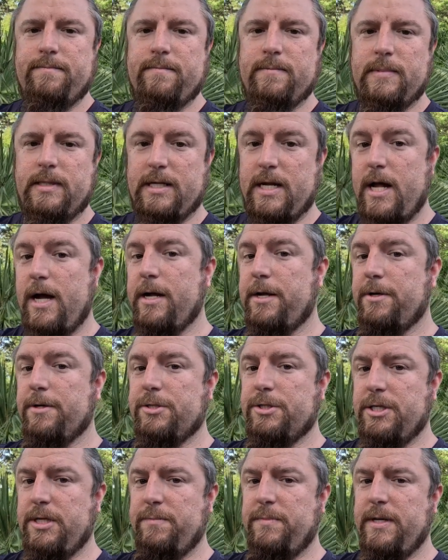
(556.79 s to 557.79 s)
log your
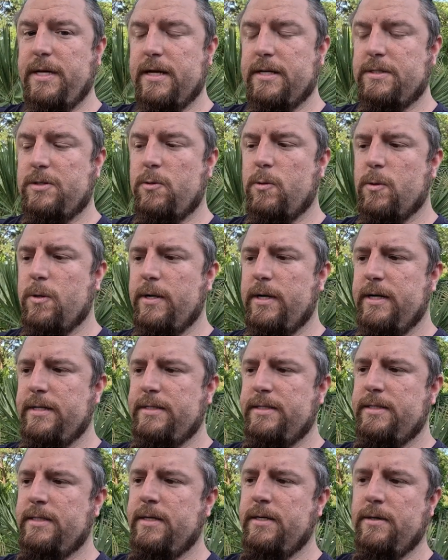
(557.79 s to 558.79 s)
GPS
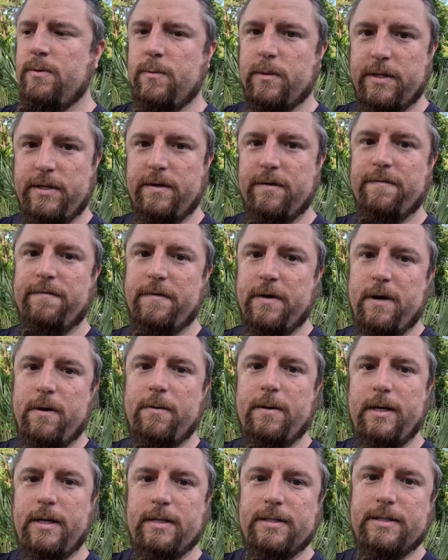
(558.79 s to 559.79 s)
coordinates with your
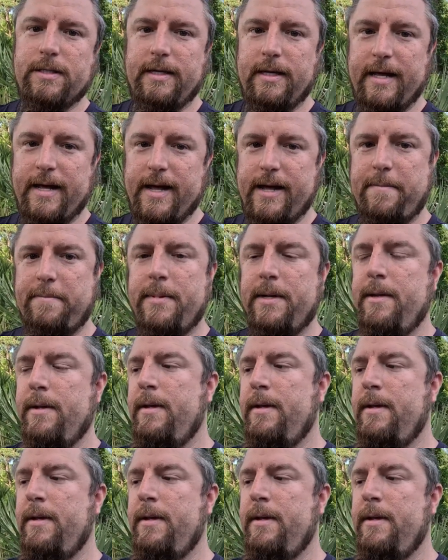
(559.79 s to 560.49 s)
phone into the app,